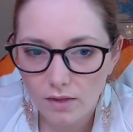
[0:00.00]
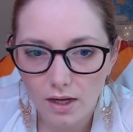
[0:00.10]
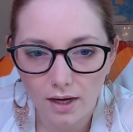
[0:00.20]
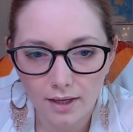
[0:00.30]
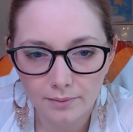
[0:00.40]

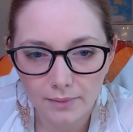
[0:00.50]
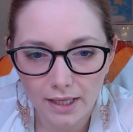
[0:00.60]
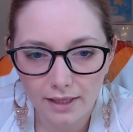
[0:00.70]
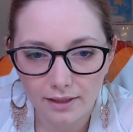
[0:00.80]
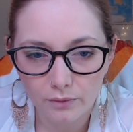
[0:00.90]

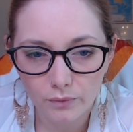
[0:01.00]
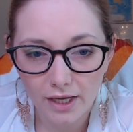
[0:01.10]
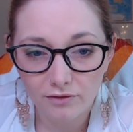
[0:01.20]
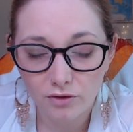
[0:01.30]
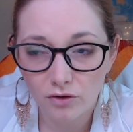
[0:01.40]
And then we
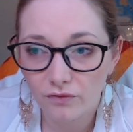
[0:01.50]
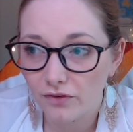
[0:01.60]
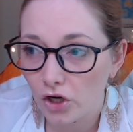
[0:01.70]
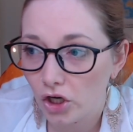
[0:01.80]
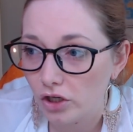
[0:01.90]
have our
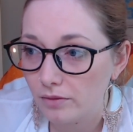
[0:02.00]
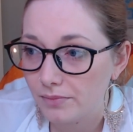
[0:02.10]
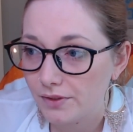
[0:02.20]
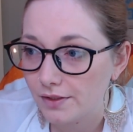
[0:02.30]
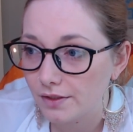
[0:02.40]

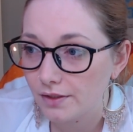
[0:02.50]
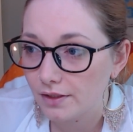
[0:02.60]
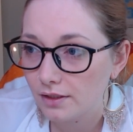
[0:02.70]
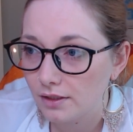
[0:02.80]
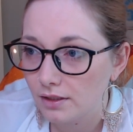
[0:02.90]
verbs,
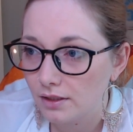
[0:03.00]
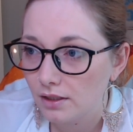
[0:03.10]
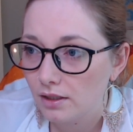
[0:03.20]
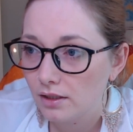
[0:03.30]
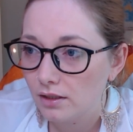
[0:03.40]

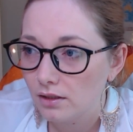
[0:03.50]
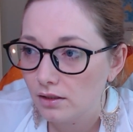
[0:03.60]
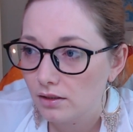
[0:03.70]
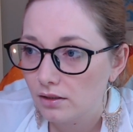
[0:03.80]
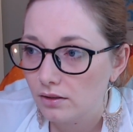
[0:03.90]

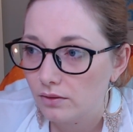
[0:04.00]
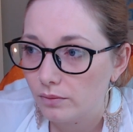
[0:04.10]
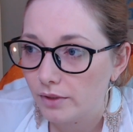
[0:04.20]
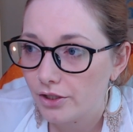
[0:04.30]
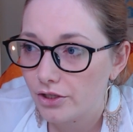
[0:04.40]

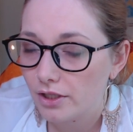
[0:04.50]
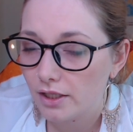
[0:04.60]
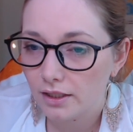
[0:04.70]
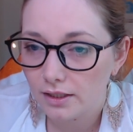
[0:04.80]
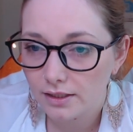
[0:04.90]
which
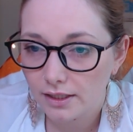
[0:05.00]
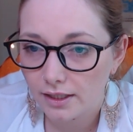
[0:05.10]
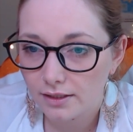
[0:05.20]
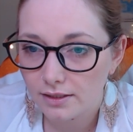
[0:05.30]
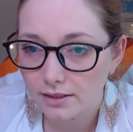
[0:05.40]
in this
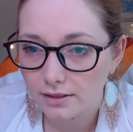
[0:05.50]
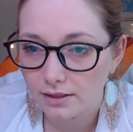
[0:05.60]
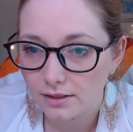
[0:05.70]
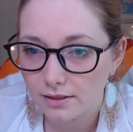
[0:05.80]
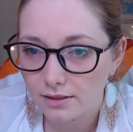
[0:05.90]
case, this
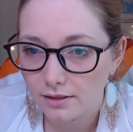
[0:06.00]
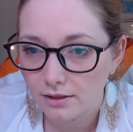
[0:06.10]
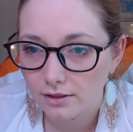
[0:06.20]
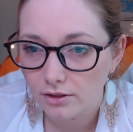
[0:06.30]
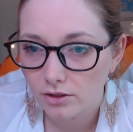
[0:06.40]
is
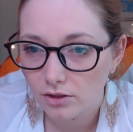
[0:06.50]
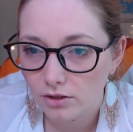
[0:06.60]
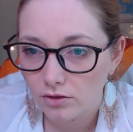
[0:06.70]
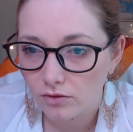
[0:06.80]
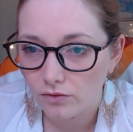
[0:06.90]

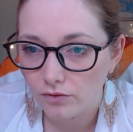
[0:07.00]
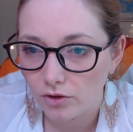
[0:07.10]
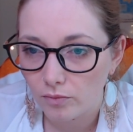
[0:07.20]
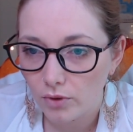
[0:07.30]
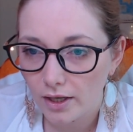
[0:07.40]

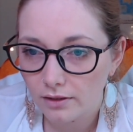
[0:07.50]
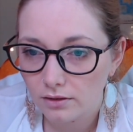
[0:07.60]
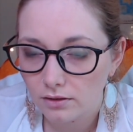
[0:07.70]
verb 1,